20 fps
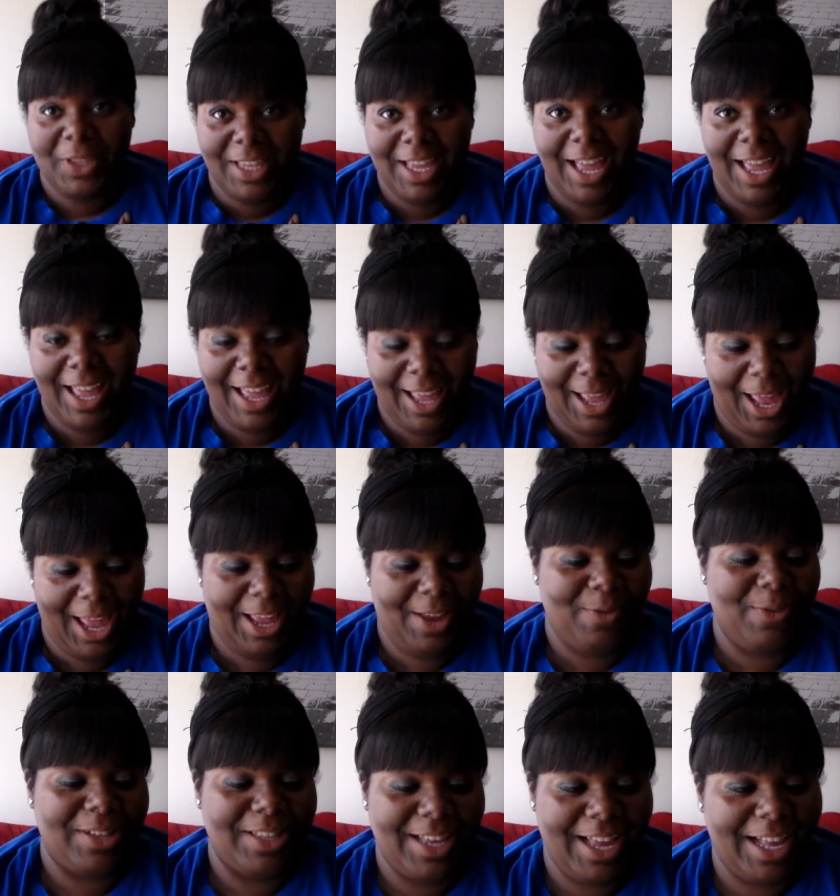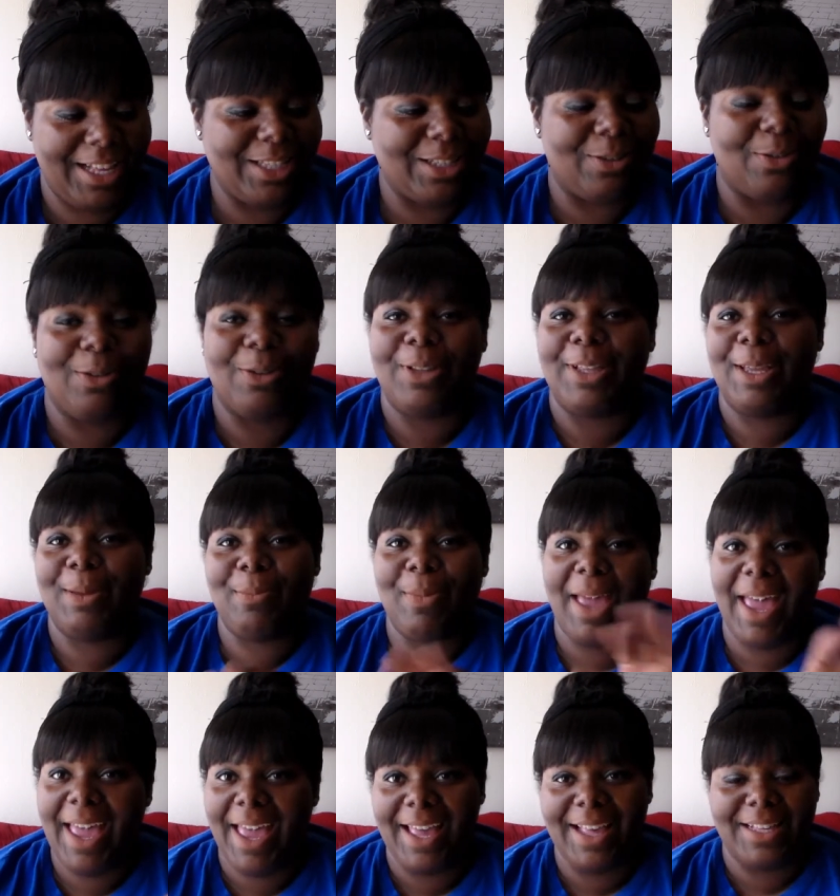went to, I went to high school and
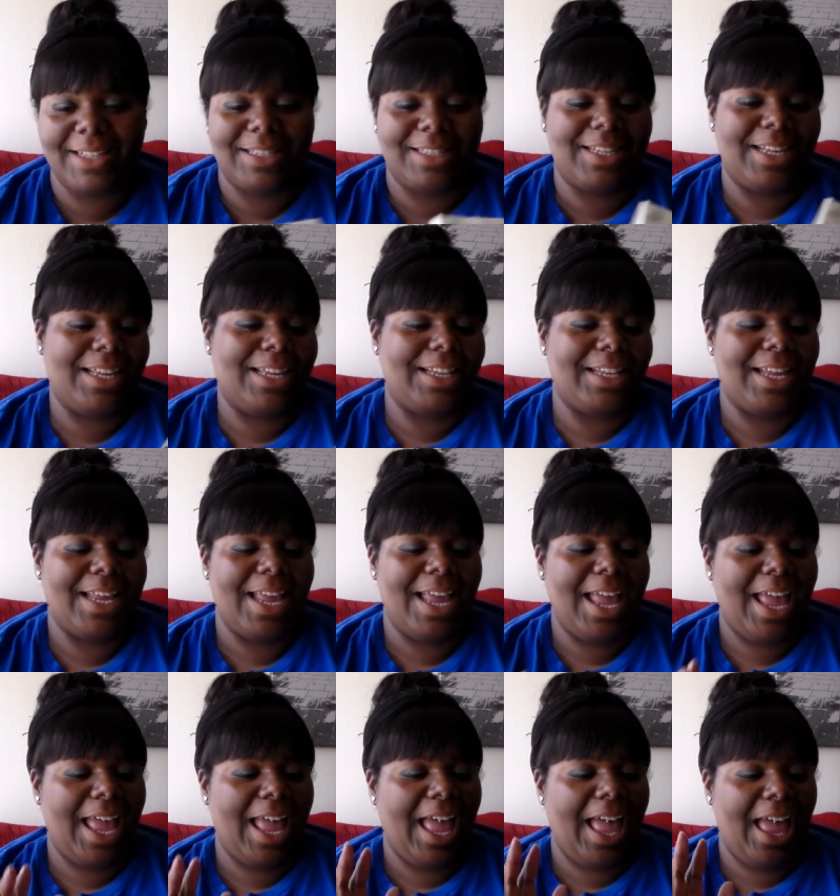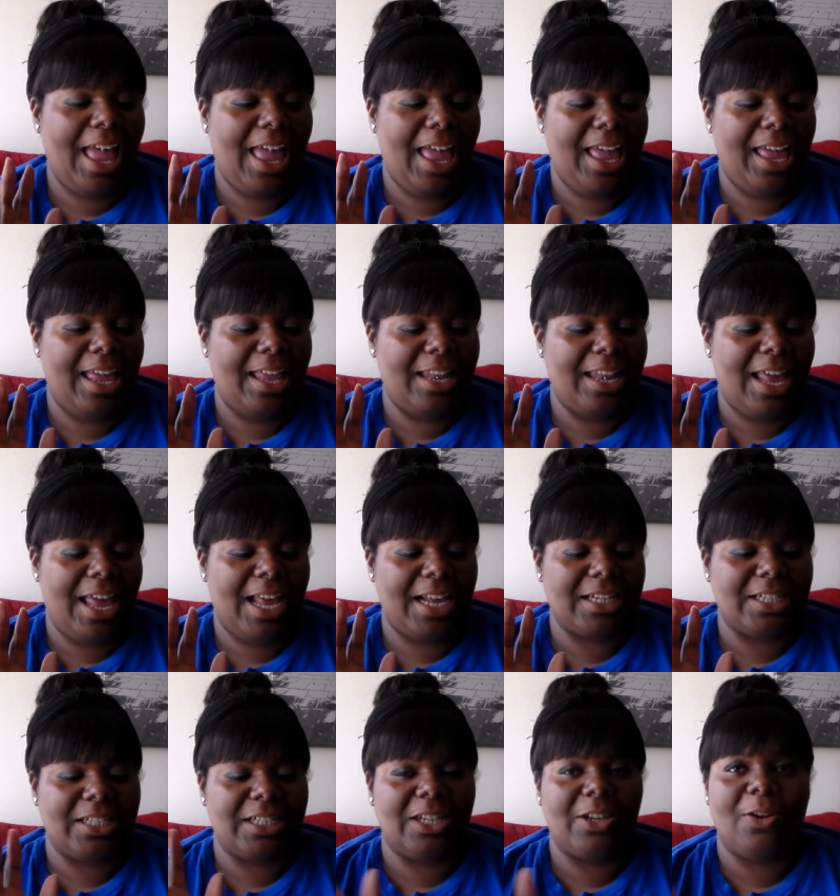passed and and I
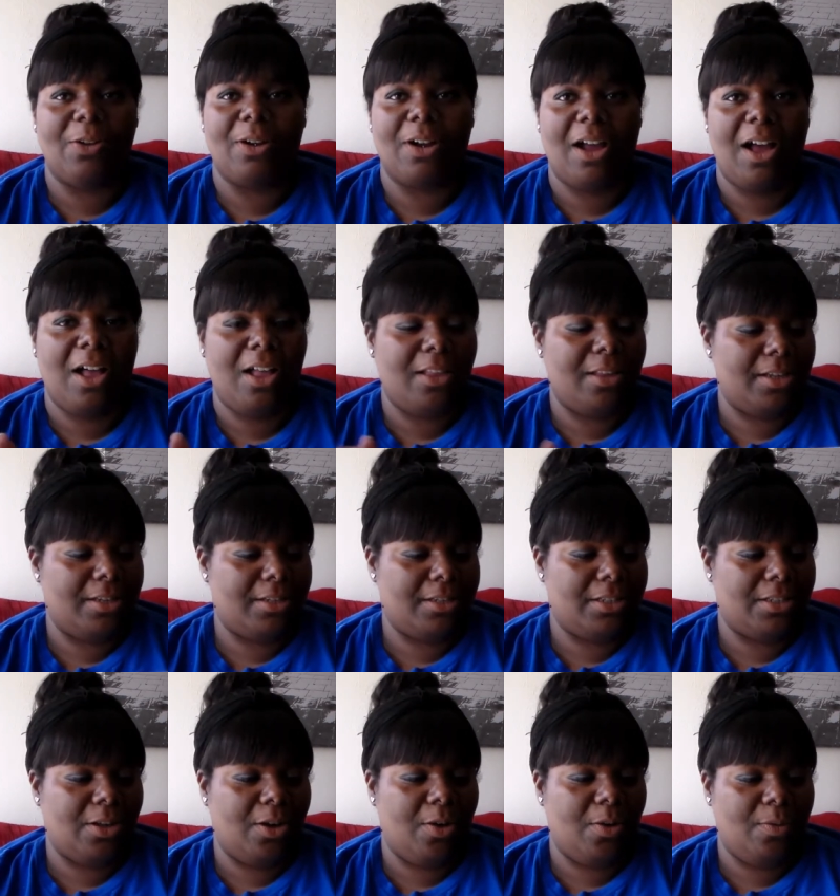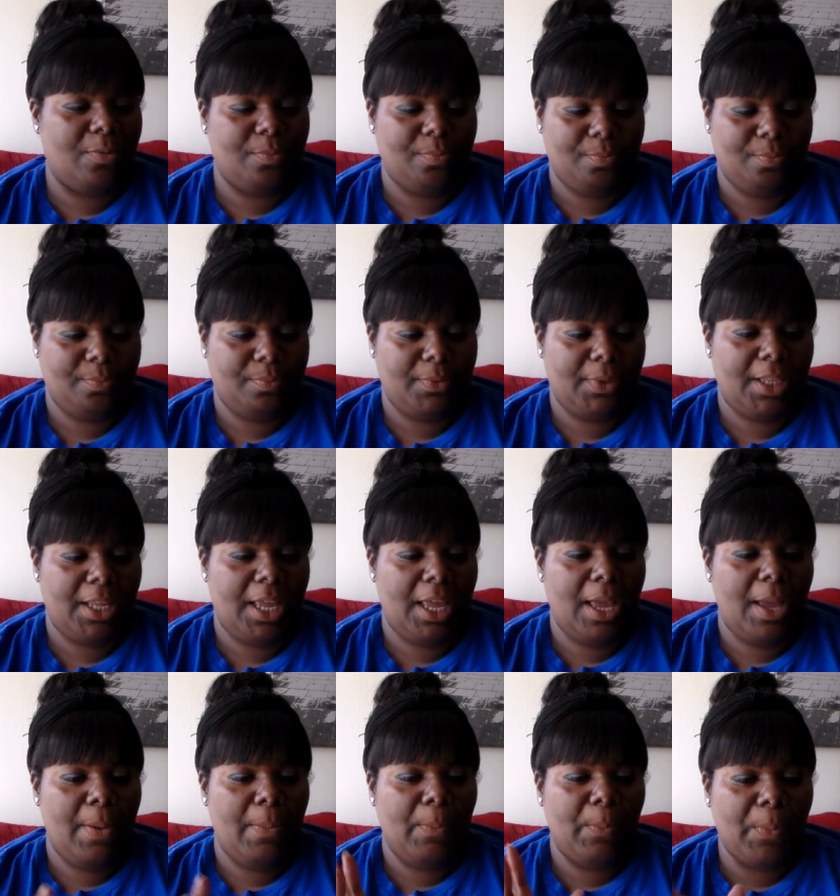actually go to college so
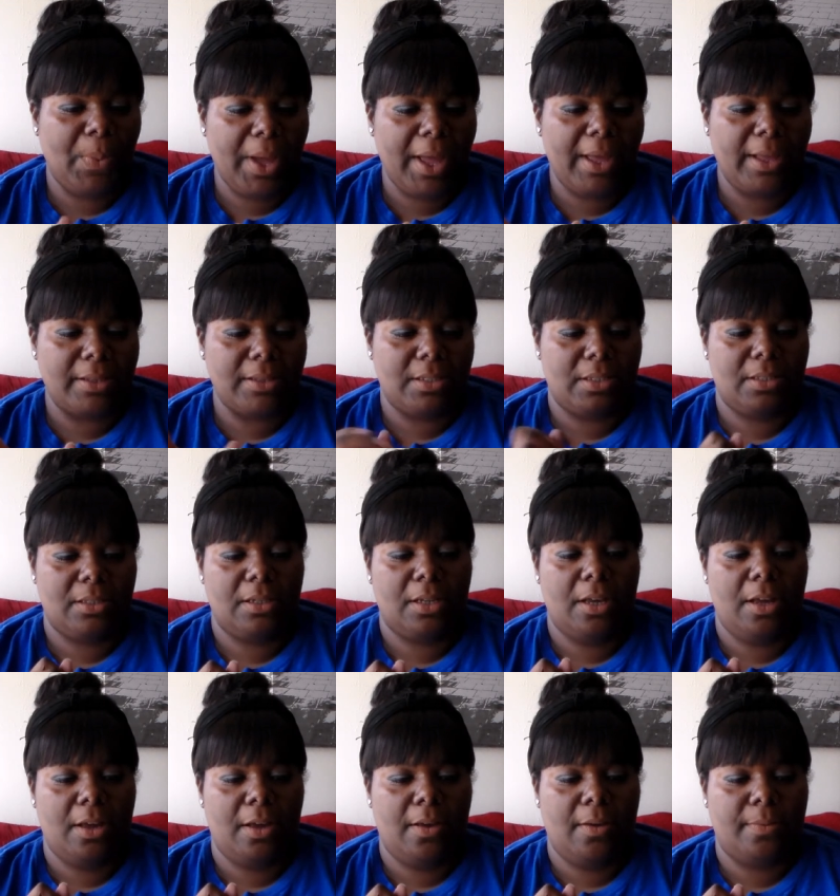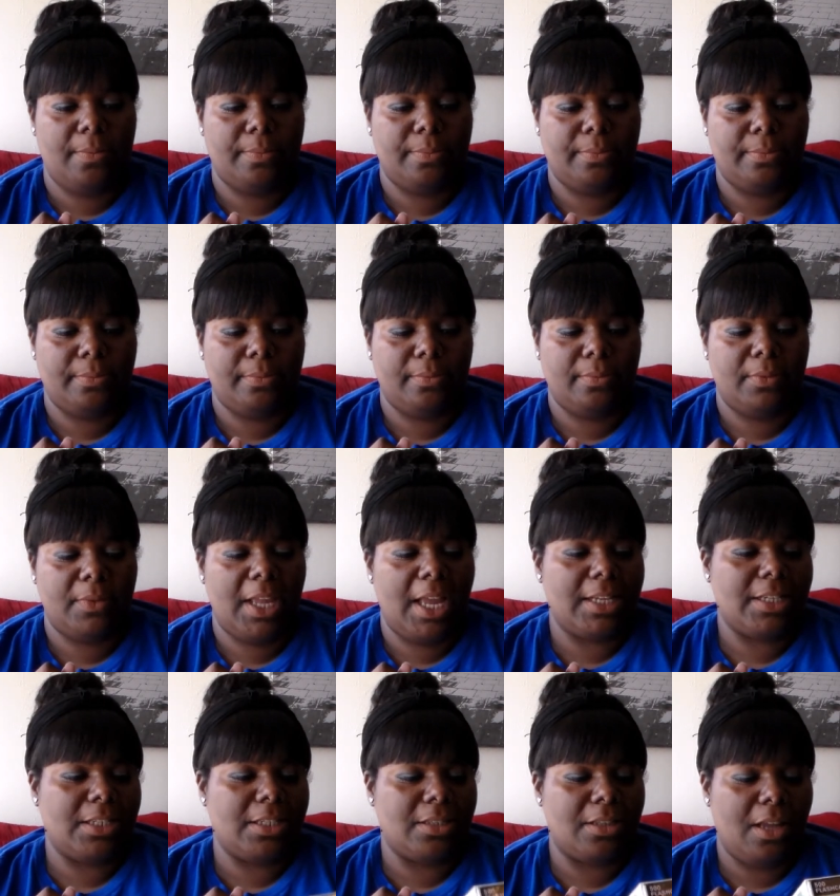but um
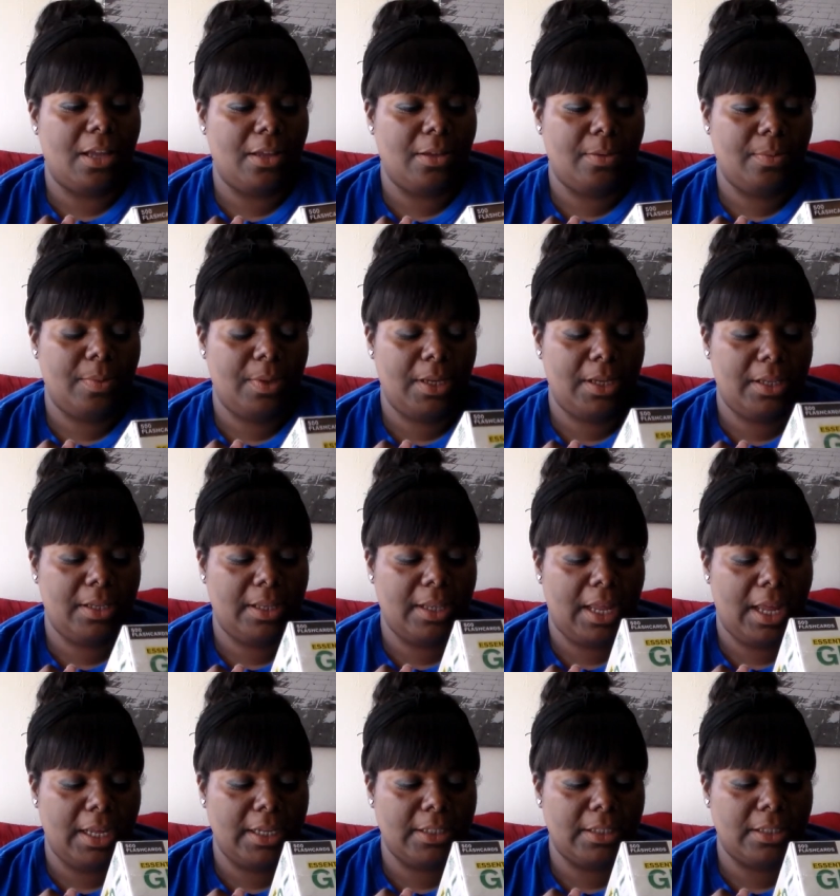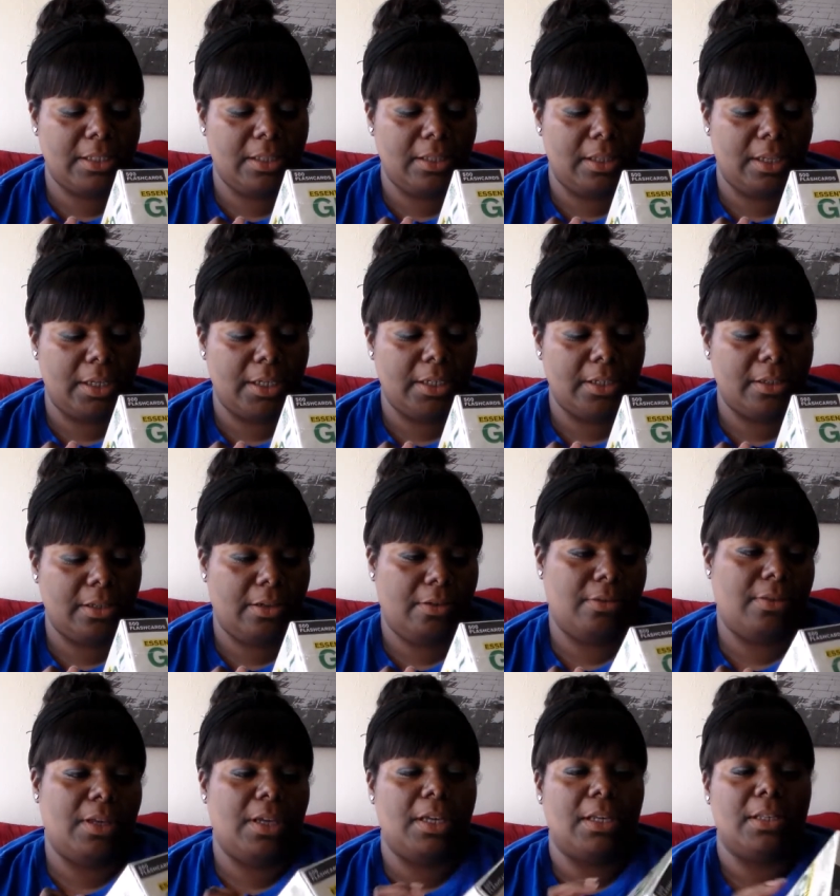I just thought it would be nice to learn
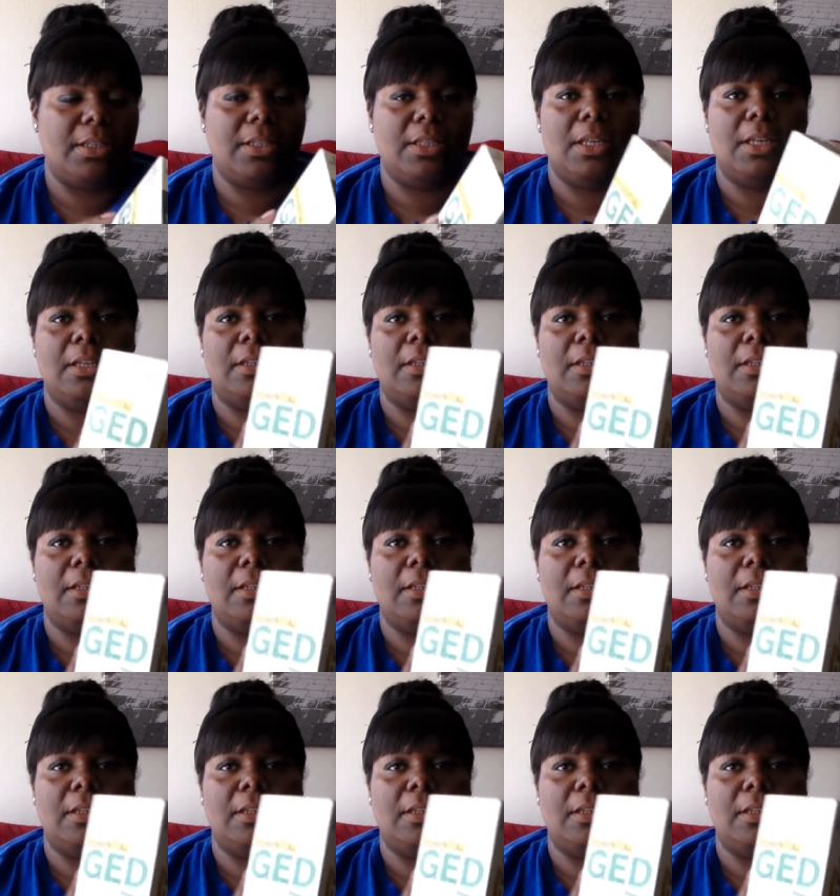new things